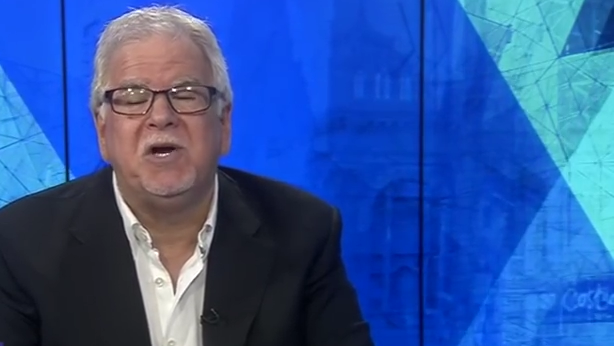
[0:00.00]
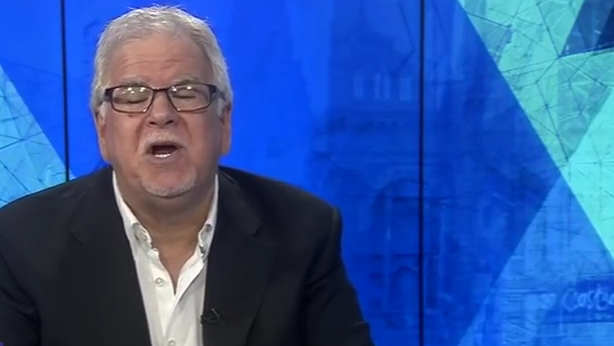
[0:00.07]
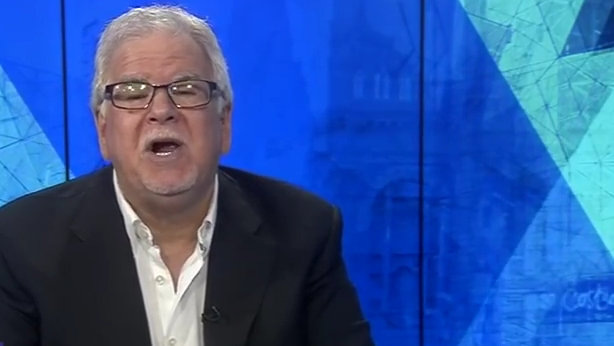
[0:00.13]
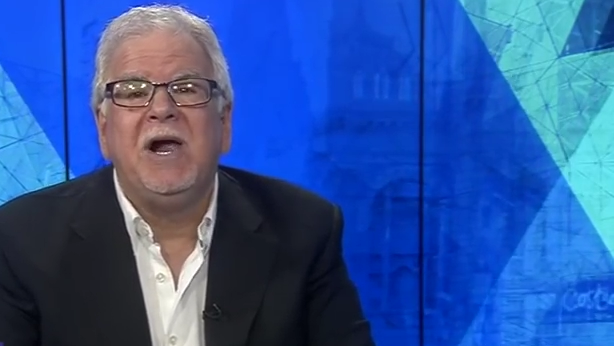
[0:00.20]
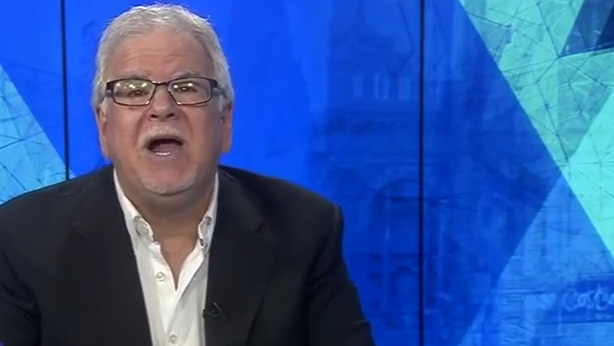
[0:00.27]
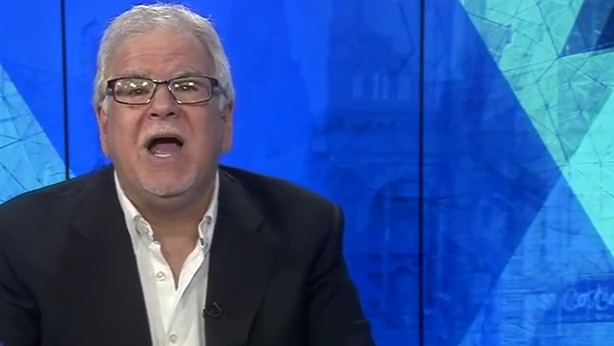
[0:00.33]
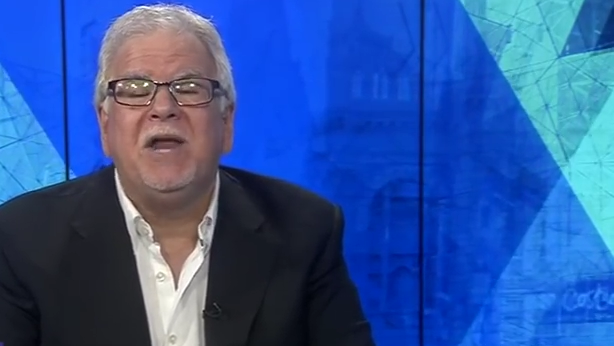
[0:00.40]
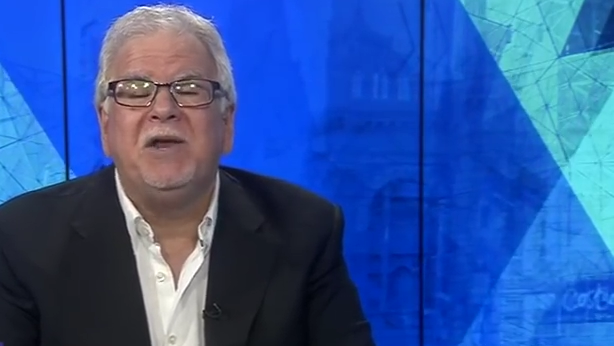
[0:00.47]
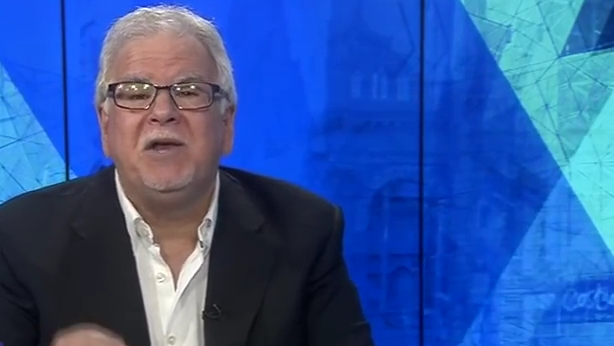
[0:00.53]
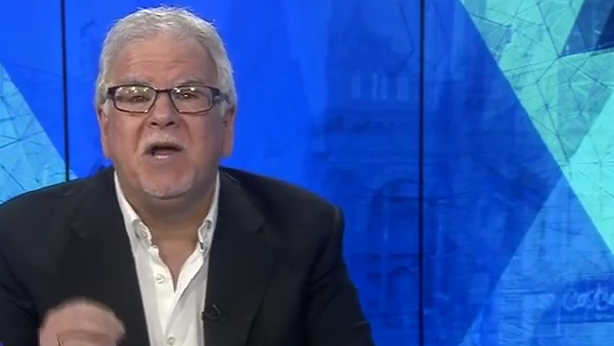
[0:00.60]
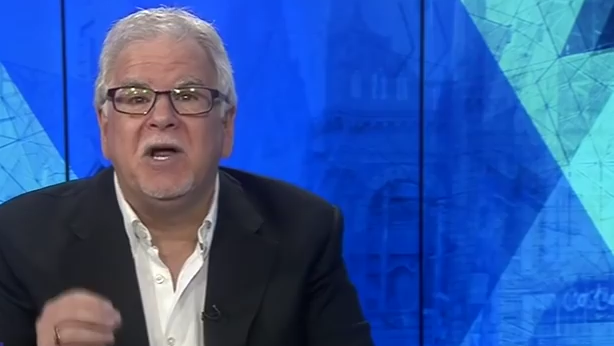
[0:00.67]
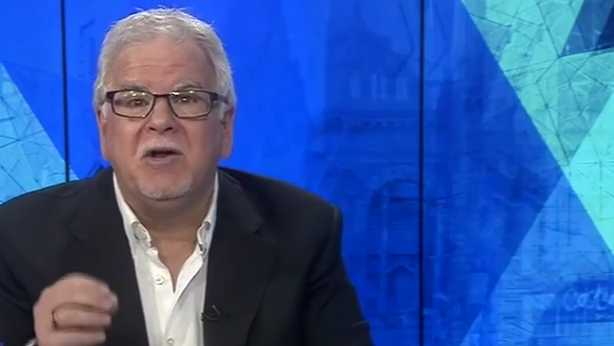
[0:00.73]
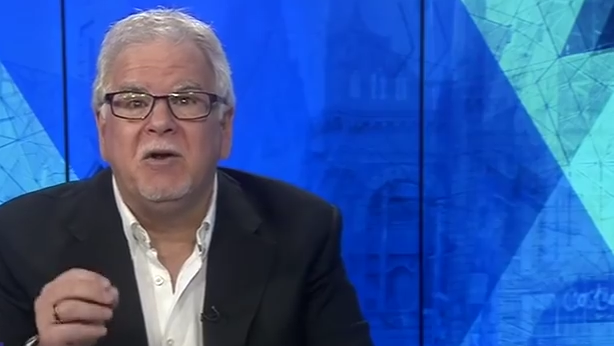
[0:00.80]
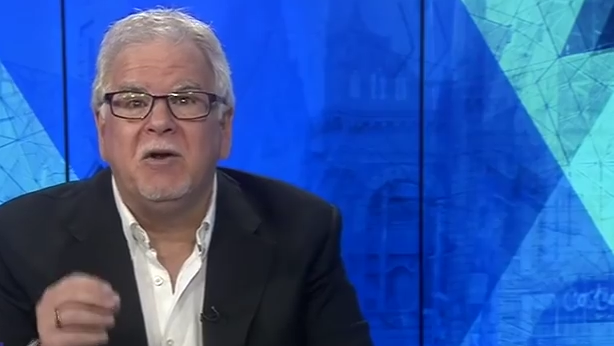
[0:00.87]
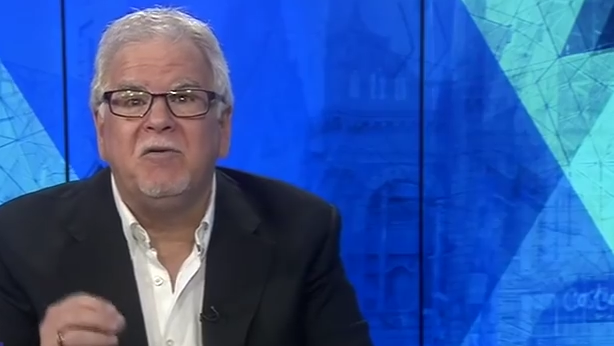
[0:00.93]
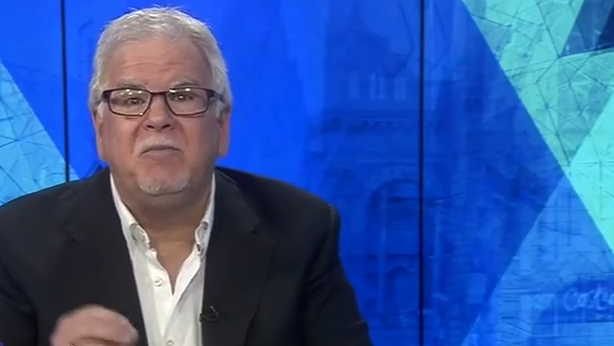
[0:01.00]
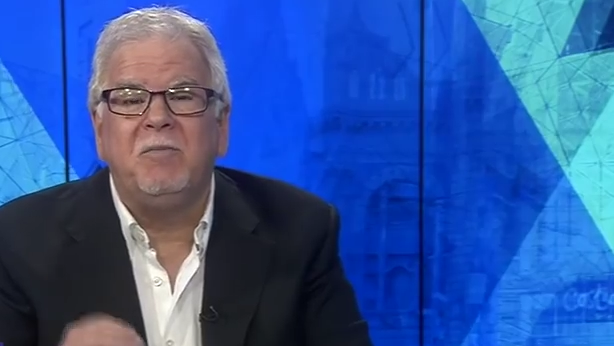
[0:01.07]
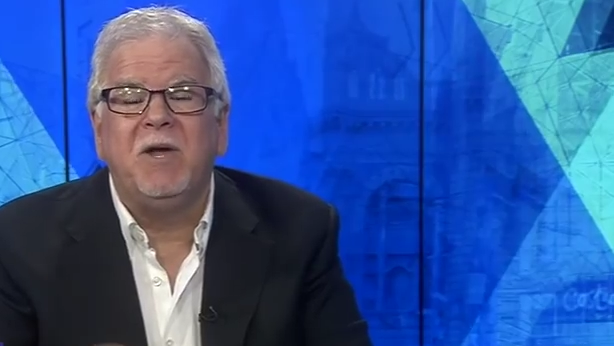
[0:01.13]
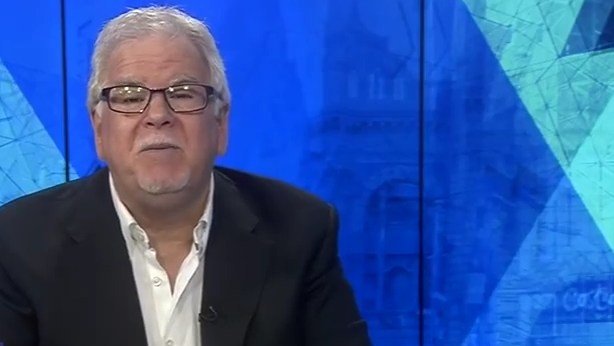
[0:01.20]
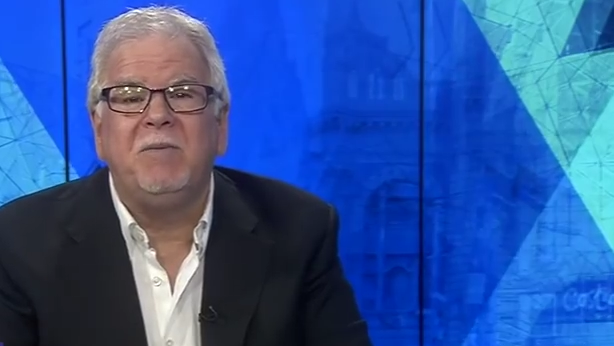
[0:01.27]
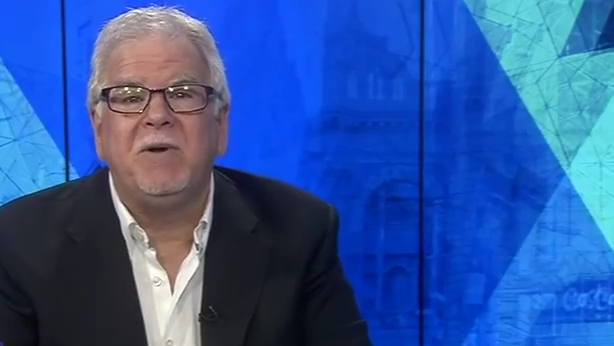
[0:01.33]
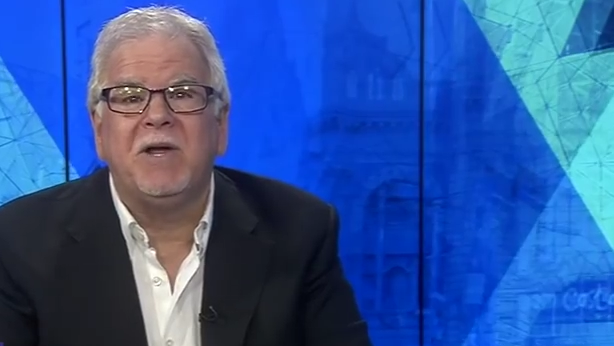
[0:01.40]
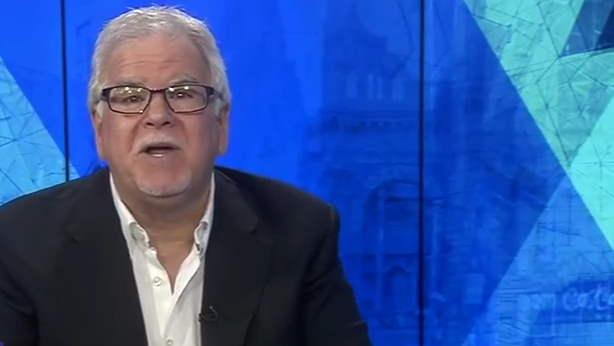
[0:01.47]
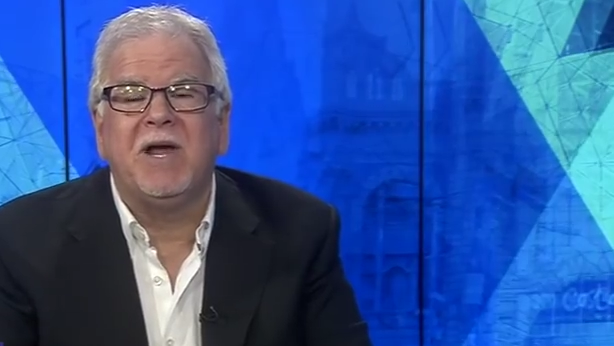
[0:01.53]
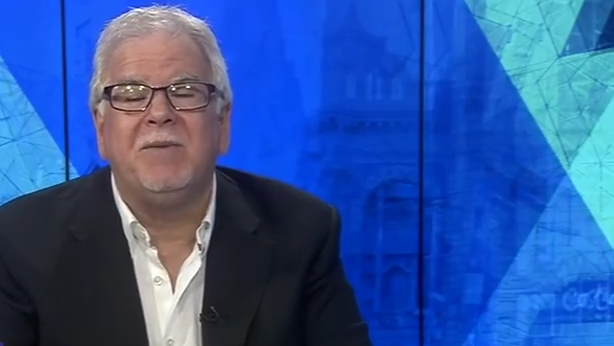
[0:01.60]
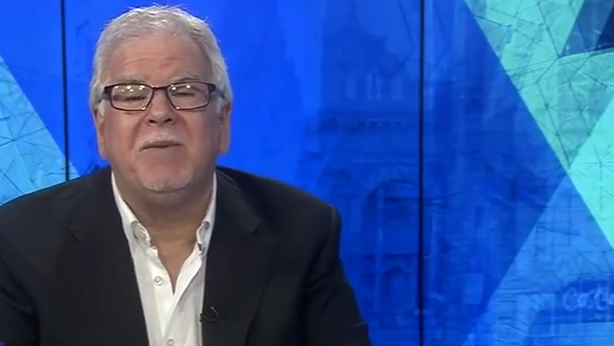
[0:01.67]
and a lot of people are coming